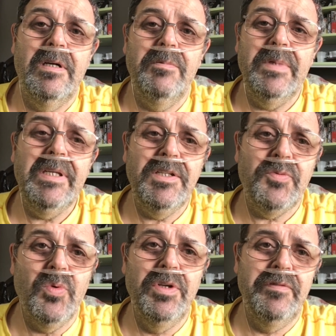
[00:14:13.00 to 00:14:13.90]
Each
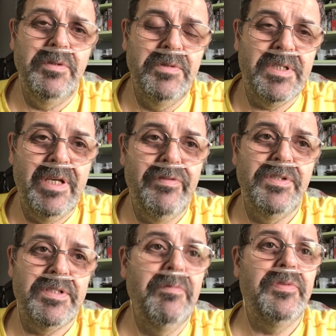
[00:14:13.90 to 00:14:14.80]
one of you has given
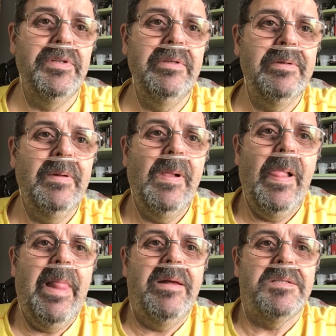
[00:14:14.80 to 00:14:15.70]
something
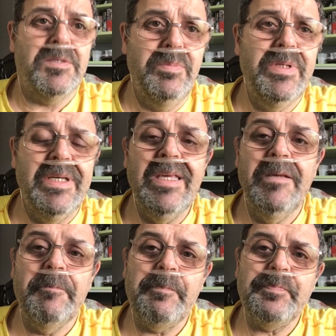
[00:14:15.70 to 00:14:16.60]
to me
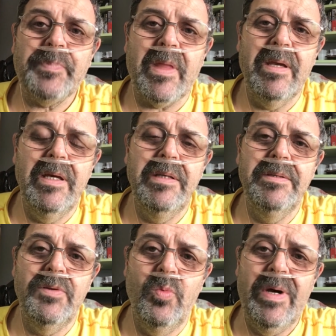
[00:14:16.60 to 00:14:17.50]
in
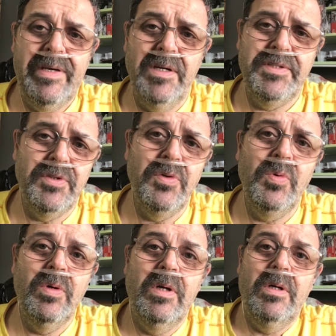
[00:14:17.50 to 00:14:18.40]
the way I do,
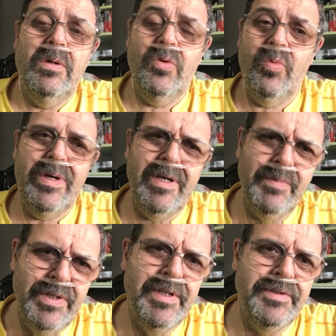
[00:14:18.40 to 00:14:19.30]
or the way I'm
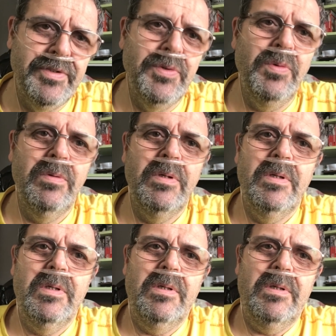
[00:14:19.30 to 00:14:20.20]
going to do
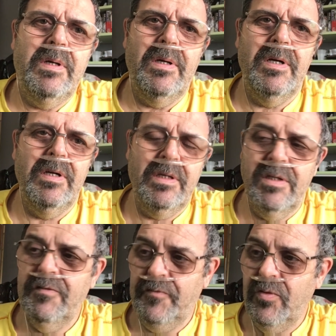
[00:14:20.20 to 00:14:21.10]
and
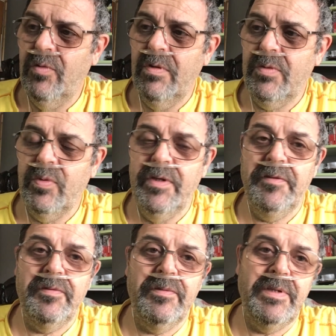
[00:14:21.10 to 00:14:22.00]
go forward
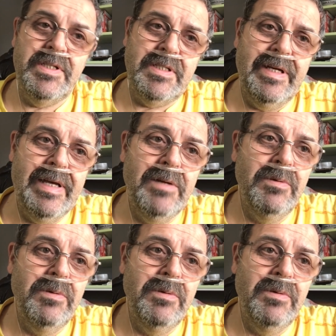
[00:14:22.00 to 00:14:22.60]
with this layout.